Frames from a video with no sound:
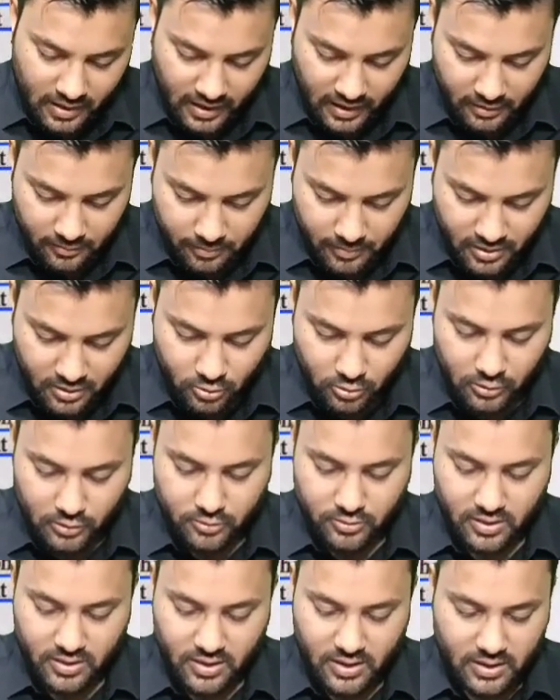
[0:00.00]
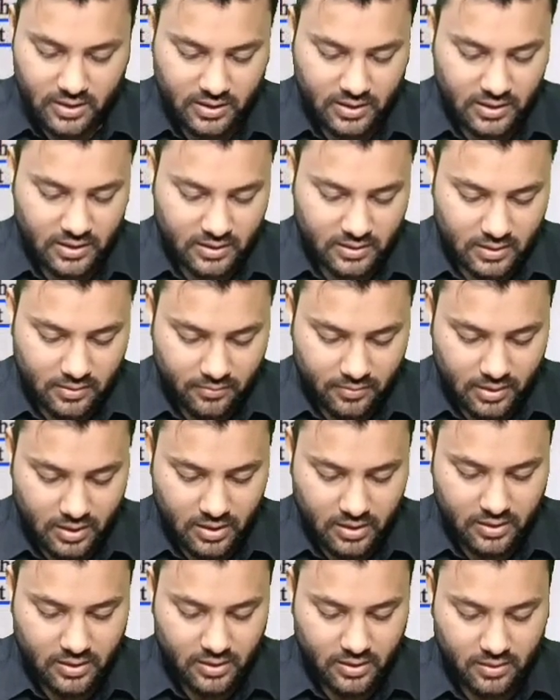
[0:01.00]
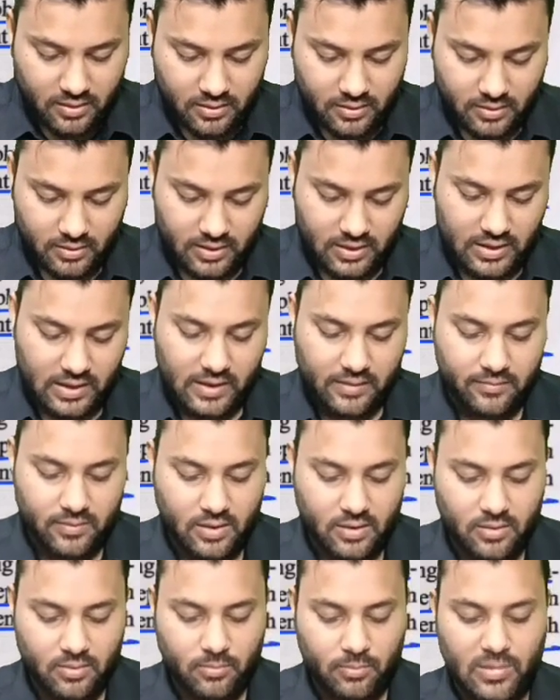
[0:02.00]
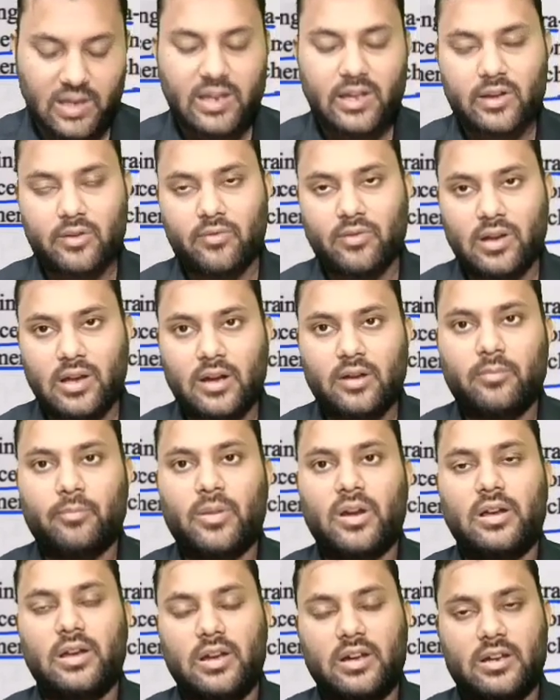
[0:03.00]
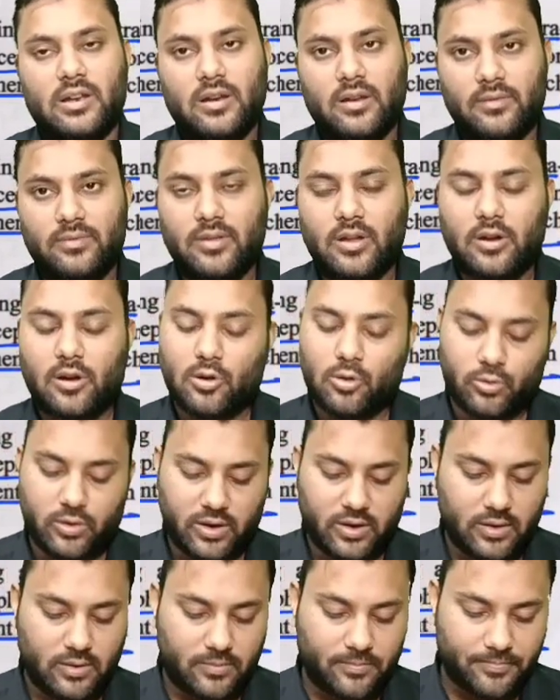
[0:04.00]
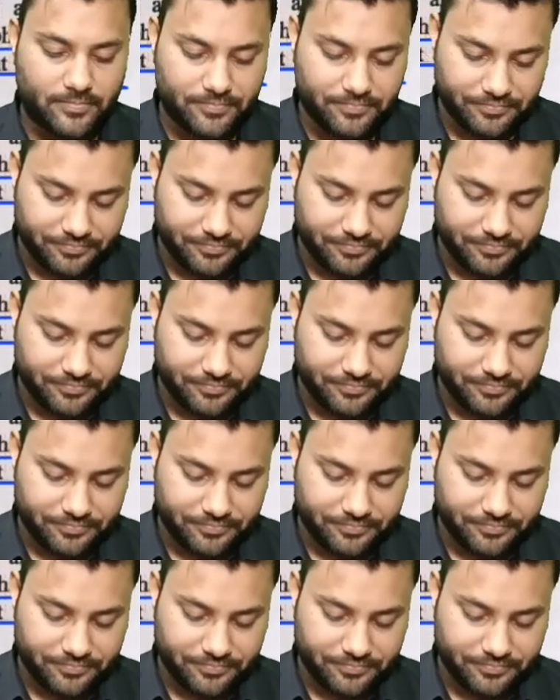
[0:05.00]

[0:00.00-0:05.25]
Hartmann solution containing the 111 milliequivalent per liter of the chlorine.